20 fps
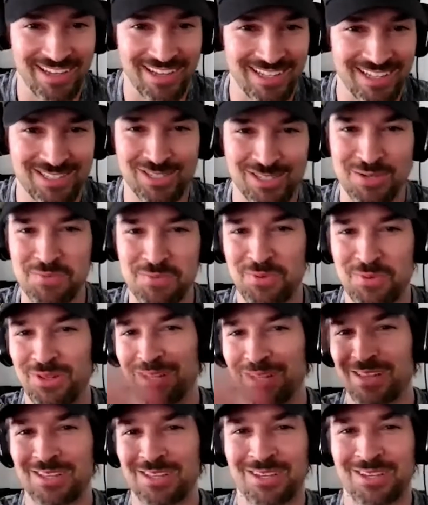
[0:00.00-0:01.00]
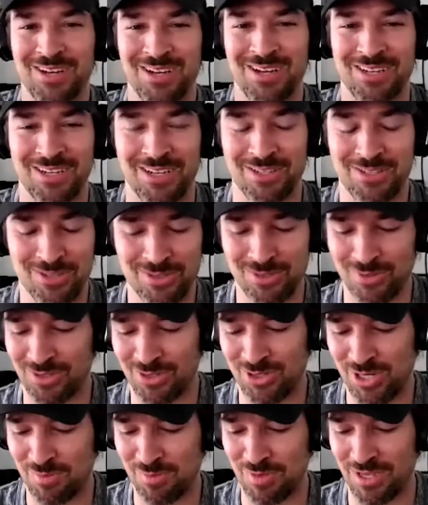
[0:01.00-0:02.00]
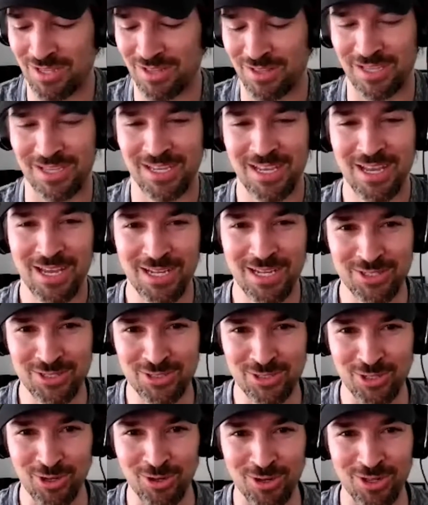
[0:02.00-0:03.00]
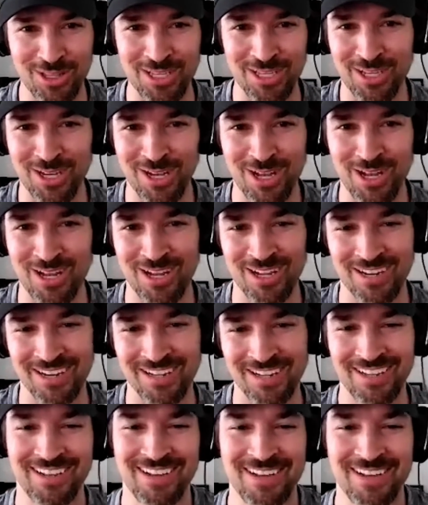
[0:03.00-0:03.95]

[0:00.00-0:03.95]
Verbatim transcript: It's completely gone. Not to do the Jimmy, like, it's totally gone.